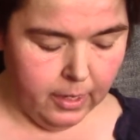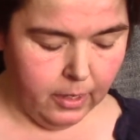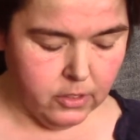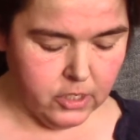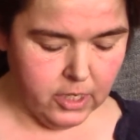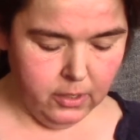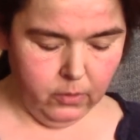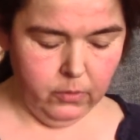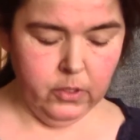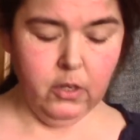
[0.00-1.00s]

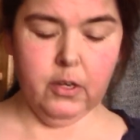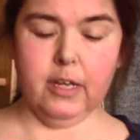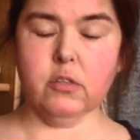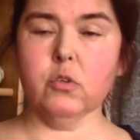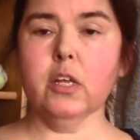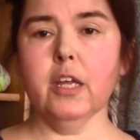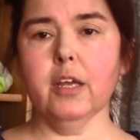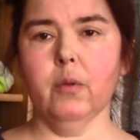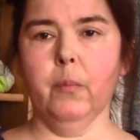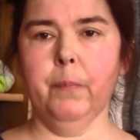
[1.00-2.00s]
until you get to the
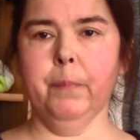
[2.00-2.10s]
heel.